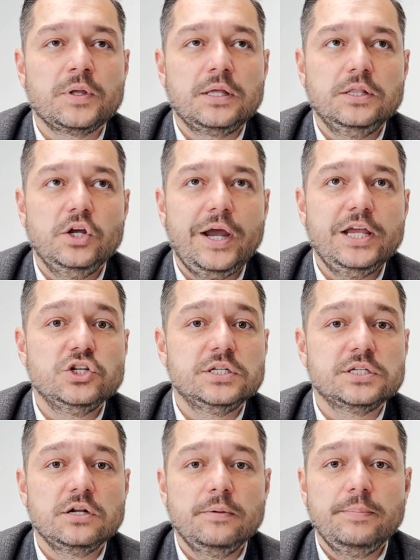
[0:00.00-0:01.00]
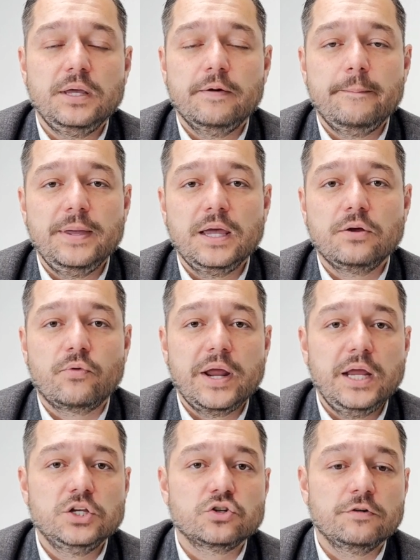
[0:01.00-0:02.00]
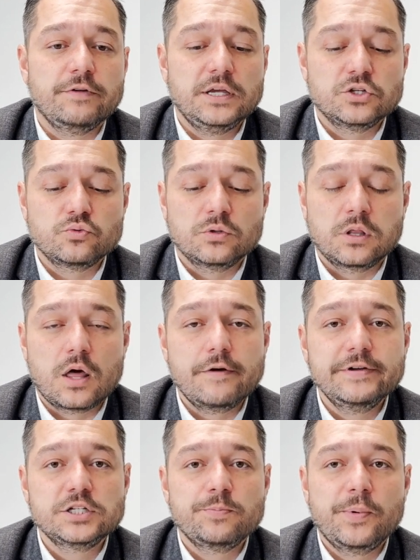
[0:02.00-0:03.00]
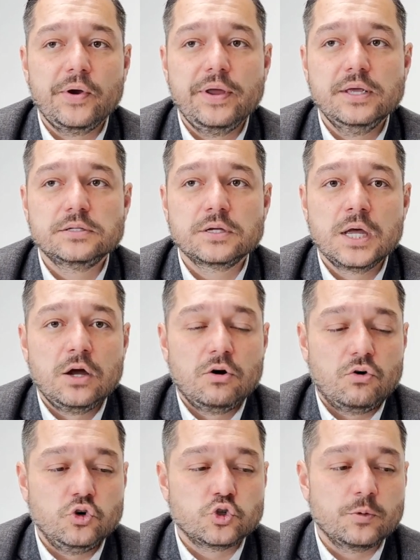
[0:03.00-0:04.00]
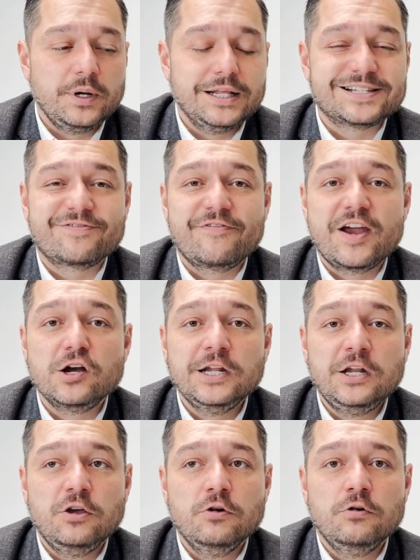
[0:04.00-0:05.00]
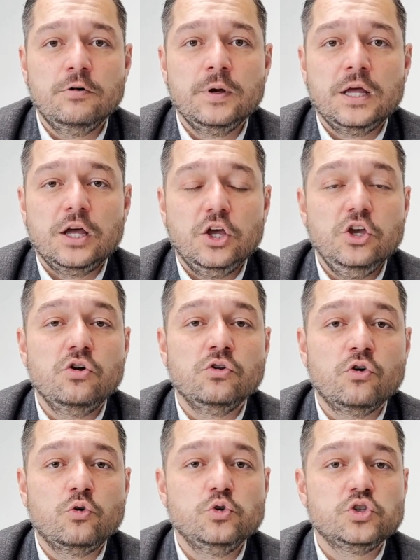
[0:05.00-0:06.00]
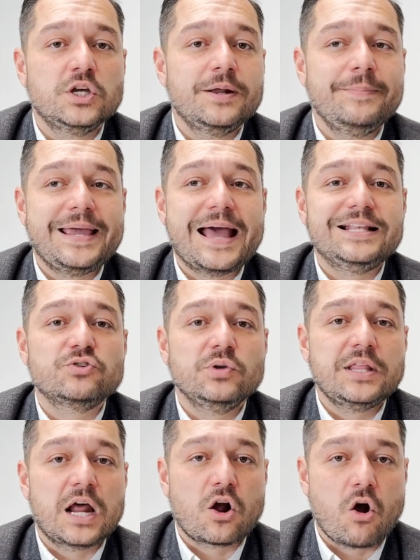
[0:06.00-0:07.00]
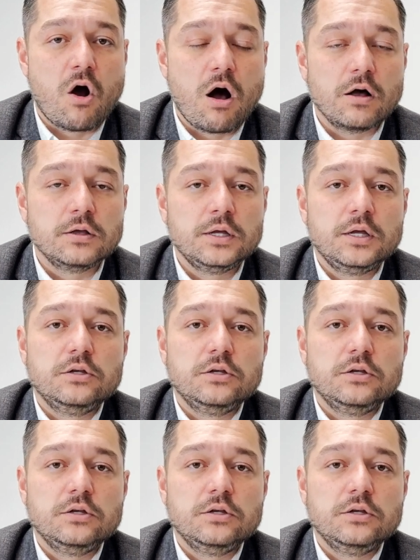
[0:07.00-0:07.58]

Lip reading: agent is going to be a big range of agents with a lot of experience, or somebody that's fairly new. You don't know who's going to be answering that call.